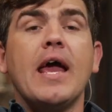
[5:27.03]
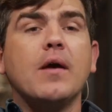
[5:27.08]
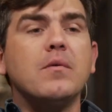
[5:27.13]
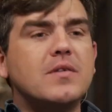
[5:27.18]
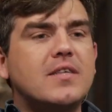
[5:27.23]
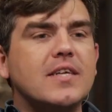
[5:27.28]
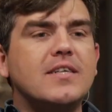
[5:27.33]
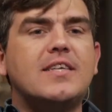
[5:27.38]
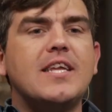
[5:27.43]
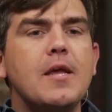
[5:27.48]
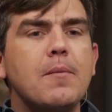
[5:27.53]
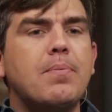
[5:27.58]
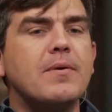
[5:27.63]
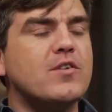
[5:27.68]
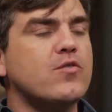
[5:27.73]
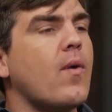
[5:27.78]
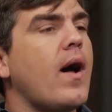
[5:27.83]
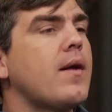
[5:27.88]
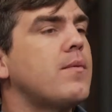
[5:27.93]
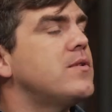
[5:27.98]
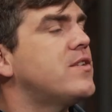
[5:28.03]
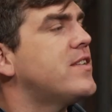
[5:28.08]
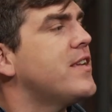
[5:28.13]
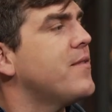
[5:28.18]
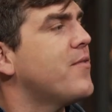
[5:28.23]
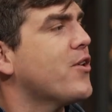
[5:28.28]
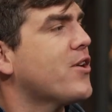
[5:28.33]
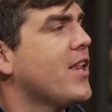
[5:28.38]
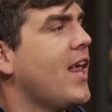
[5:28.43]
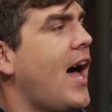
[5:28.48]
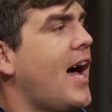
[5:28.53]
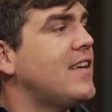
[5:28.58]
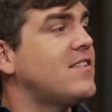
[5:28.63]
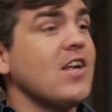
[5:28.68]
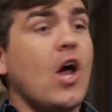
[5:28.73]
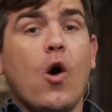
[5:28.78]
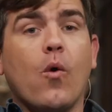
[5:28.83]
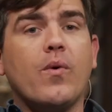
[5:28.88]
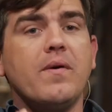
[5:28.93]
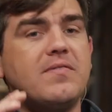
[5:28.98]
It was the deepest wide receiver
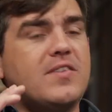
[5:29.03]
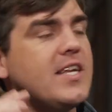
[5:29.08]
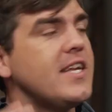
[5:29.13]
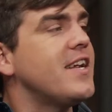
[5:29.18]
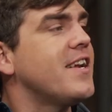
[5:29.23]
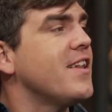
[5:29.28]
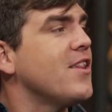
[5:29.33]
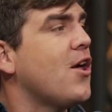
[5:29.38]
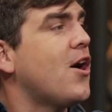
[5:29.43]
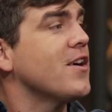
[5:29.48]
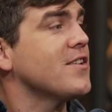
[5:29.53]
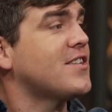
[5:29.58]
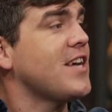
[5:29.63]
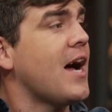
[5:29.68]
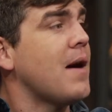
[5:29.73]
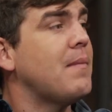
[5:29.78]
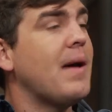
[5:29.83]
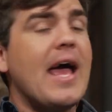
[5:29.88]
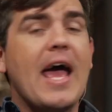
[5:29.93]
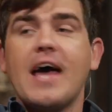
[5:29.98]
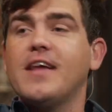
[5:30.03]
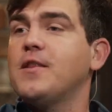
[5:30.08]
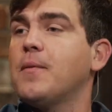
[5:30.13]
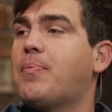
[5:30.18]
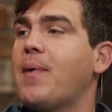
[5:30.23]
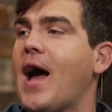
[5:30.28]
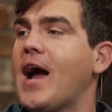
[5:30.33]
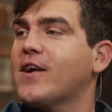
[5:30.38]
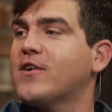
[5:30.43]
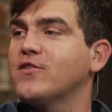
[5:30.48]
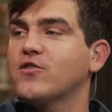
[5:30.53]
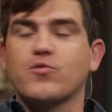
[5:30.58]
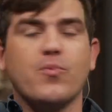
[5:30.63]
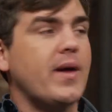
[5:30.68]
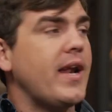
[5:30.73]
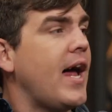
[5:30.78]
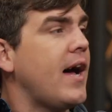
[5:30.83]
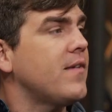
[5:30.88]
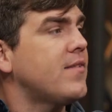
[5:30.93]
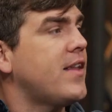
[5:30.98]
class we've seen in a long time, and the Packers
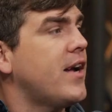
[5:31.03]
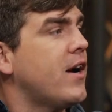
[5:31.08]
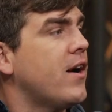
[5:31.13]
went out